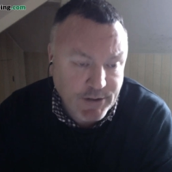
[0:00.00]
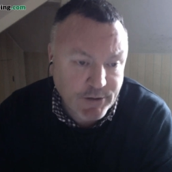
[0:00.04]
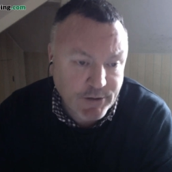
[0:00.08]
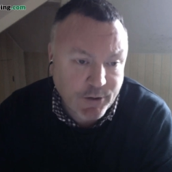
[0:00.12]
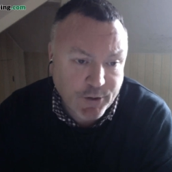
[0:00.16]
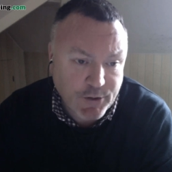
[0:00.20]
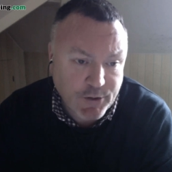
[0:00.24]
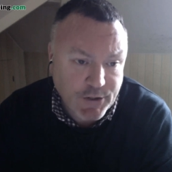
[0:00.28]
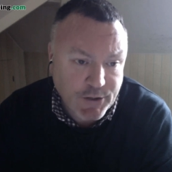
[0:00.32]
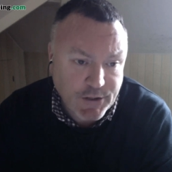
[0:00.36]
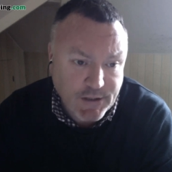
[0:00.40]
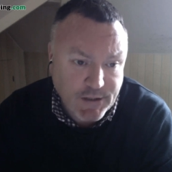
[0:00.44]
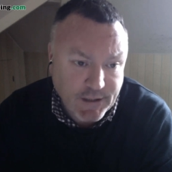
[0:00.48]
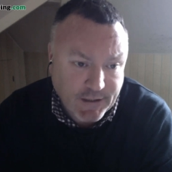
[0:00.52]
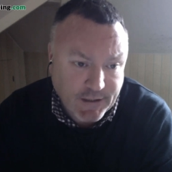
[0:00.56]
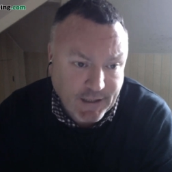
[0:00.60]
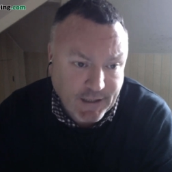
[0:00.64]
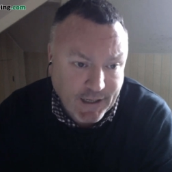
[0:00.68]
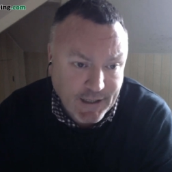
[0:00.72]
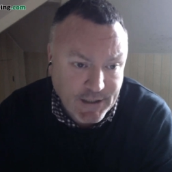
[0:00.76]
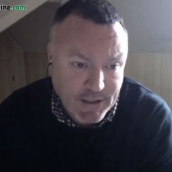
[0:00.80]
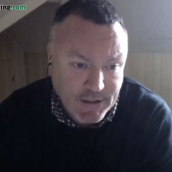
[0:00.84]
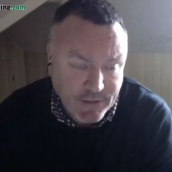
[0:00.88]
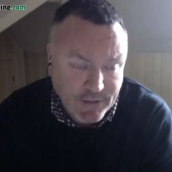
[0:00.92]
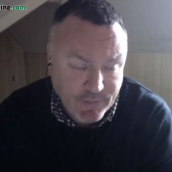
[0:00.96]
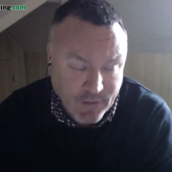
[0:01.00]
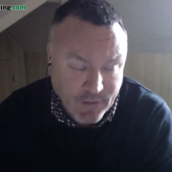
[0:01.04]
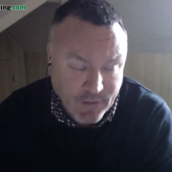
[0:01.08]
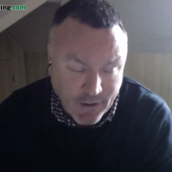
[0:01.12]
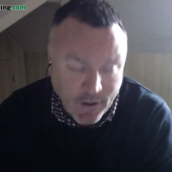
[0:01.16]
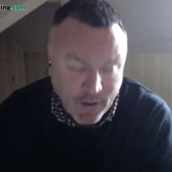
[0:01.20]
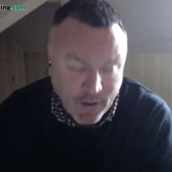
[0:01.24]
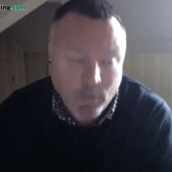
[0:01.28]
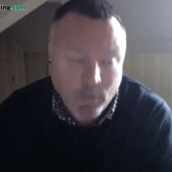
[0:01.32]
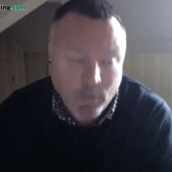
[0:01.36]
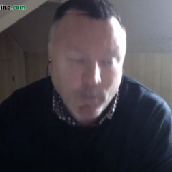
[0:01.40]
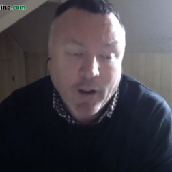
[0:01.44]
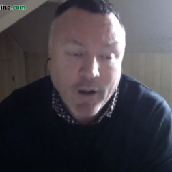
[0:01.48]
It's not just a case of,
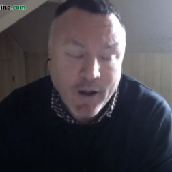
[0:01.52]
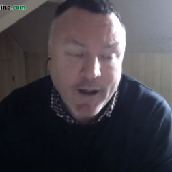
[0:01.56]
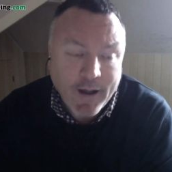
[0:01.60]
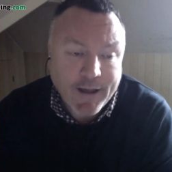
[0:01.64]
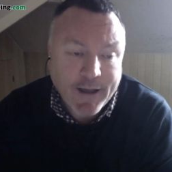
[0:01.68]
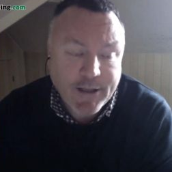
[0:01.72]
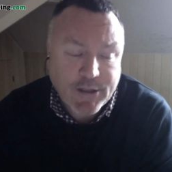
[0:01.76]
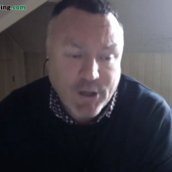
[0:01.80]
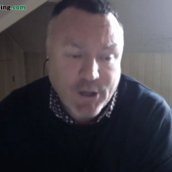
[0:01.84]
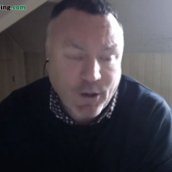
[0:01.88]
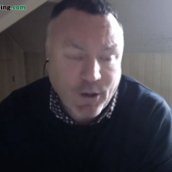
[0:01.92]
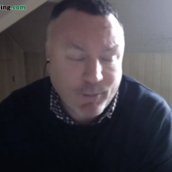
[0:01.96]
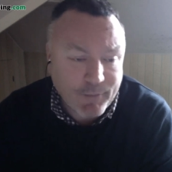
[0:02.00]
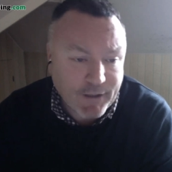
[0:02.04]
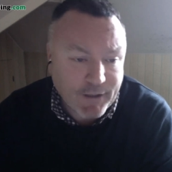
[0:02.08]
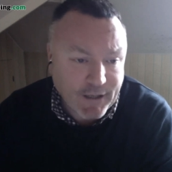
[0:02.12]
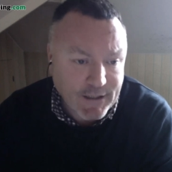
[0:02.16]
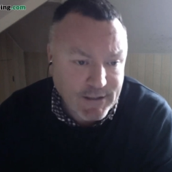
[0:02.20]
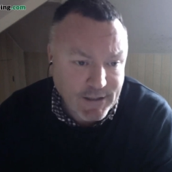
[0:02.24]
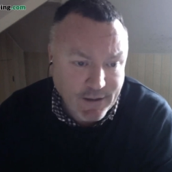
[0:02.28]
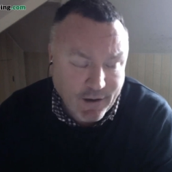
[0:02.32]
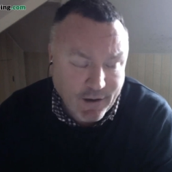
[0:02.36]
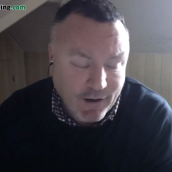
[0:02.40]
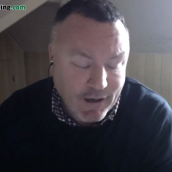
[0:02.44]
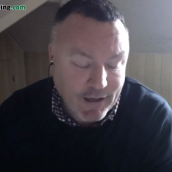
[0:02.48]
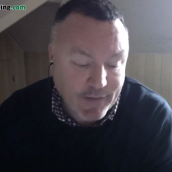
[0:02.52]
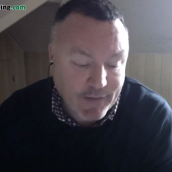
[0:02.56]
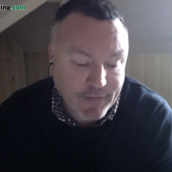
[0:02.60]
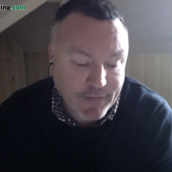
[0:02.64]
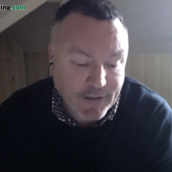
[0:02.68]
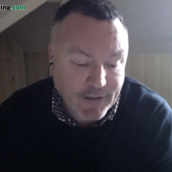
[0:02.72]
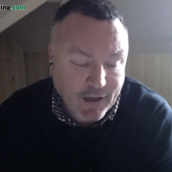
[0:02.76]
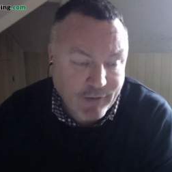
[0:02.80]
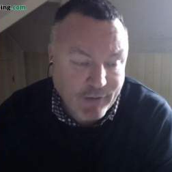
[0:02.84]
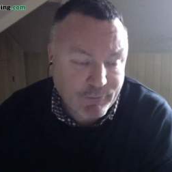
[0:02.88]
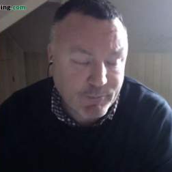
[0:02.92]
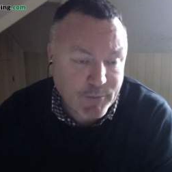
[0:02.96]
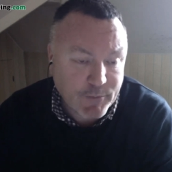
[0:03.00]
well, it's complicated. In
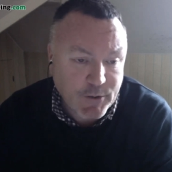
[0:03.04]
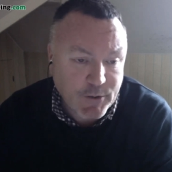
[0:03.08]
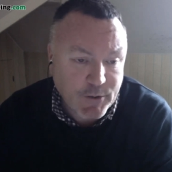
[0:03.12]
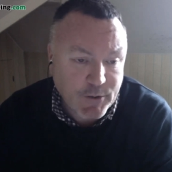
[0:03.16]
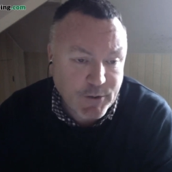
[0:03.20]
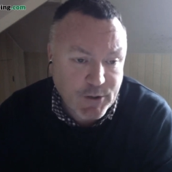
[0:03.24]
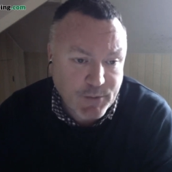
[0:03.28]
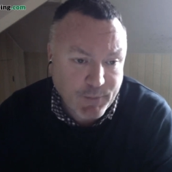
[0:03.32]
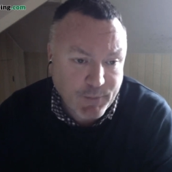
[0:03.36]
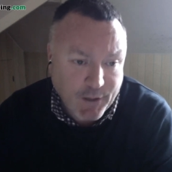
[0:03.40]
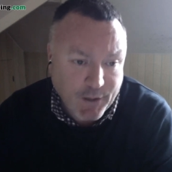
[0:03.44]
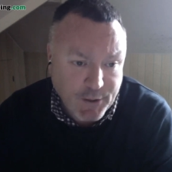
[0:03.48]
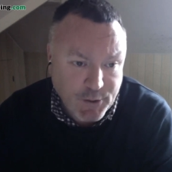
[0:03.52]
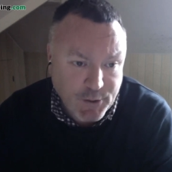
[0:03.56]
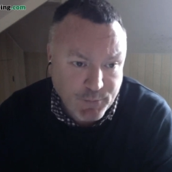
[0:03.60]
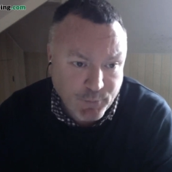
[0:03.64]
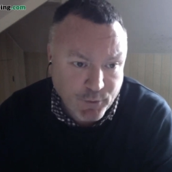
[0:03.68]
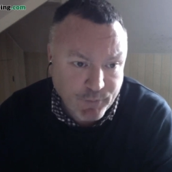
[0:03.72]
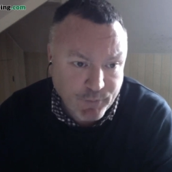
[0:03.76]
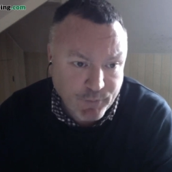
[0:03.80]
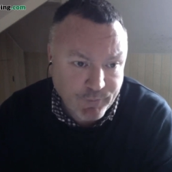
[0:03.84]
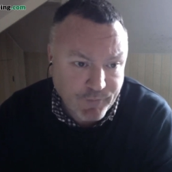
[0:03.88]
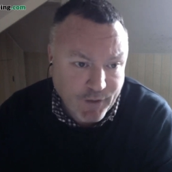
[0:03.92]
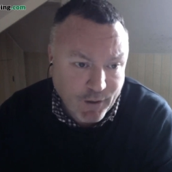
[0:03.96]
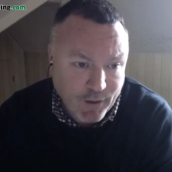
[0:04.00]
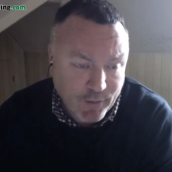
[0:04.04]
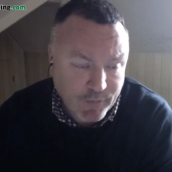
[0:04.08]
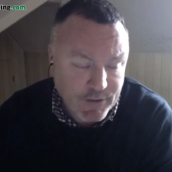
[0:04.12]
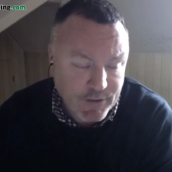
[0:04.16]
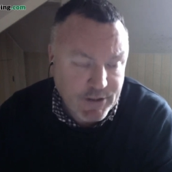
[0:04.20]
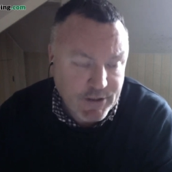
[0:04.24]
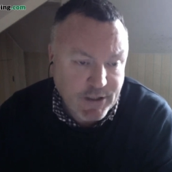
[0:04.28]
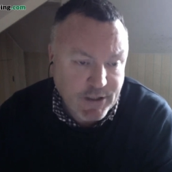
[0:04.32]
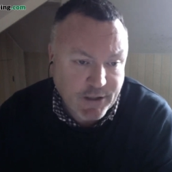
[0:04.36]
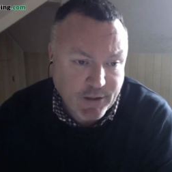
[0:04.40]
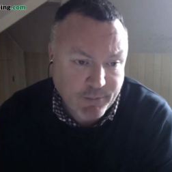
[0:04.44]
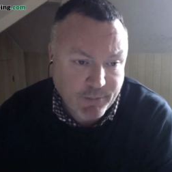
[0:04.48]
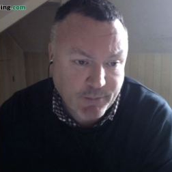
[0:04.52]
Ireland, the government's much more involved.
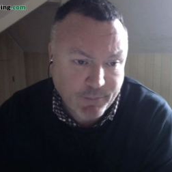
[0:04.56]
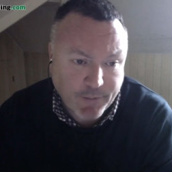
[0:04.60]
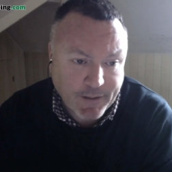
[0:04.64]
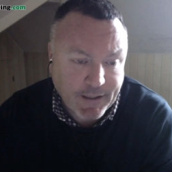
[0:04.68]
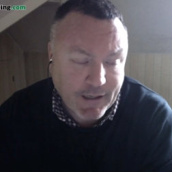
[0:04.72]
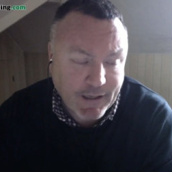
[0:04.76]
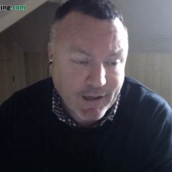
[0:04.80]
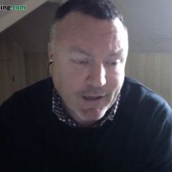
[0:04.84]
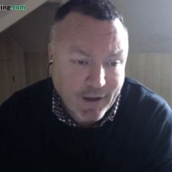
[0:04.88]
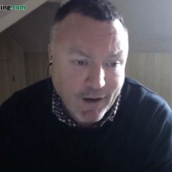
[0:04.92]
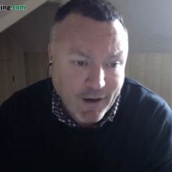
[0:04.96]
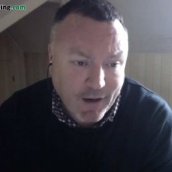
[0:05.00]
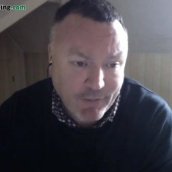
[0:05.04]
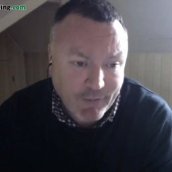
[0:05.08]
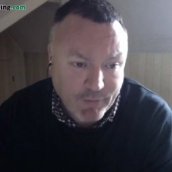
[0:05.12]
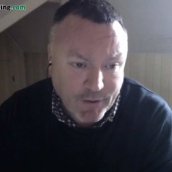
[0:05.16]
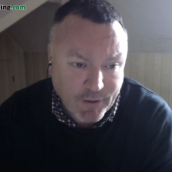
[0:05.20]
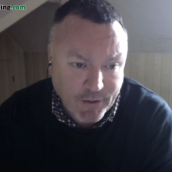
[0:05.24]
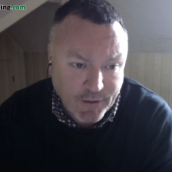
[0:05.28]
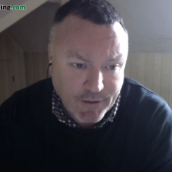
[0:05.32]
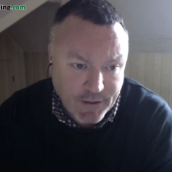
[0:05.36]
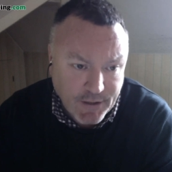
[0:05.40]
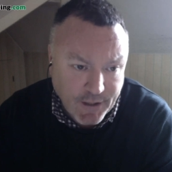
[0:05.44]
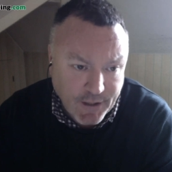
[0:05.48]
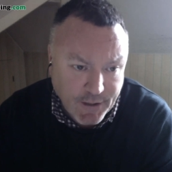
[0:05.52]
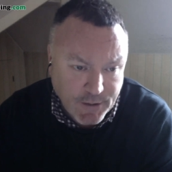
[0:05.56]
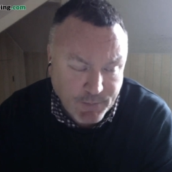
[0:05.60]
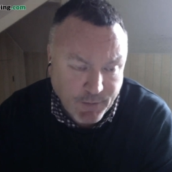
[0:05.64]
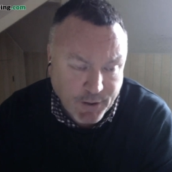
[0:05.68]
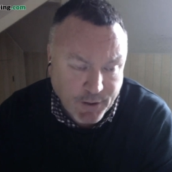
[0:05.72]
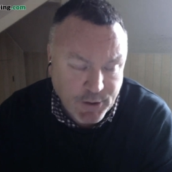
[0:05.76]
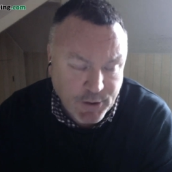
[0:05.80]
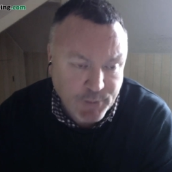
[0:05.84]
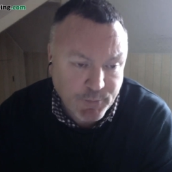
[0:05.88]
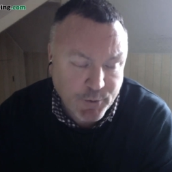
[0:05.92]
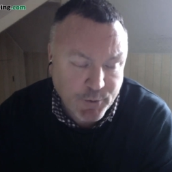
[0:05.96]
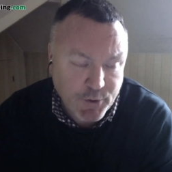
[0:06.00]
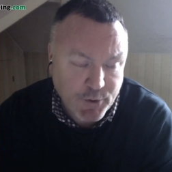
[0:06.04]
It's a complete livelihood.
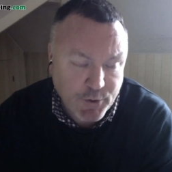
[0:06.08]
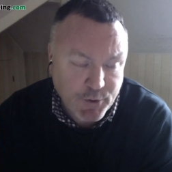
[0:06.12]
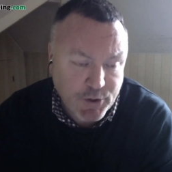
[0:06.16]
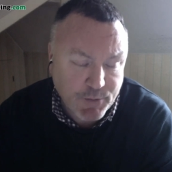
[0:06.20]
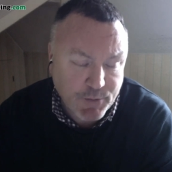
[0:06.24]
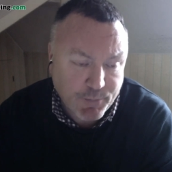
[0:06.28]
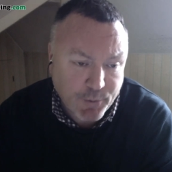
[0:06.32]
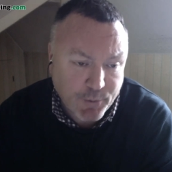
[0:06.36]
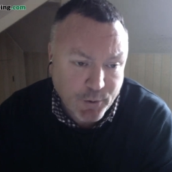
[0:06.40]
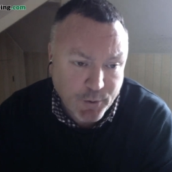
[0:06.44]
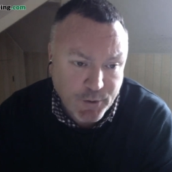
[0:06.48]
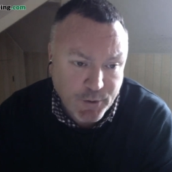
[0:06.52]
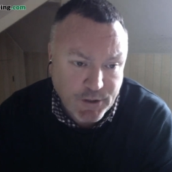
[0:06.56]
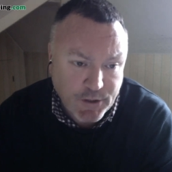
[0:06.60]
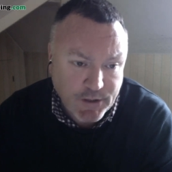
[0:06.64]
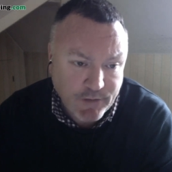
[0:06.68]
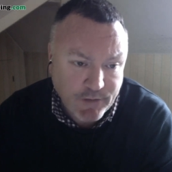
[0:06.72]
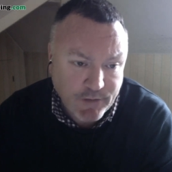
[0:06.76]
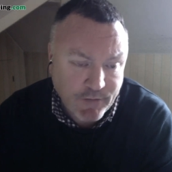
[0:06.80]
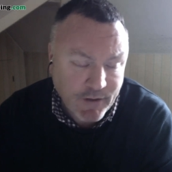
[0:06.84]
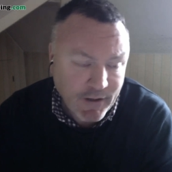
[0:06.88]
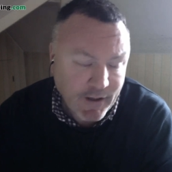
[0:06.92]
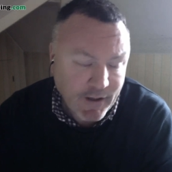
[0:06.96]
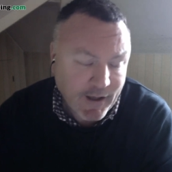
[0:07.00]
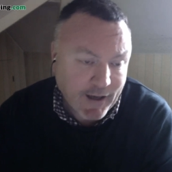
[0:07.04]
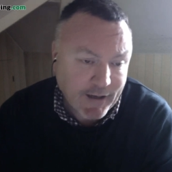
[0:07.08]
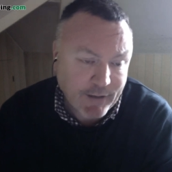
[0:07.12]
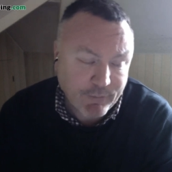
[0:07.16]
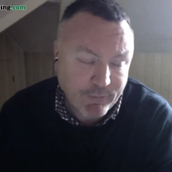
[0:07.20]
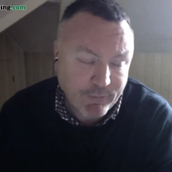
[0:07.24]
It's much more supportive.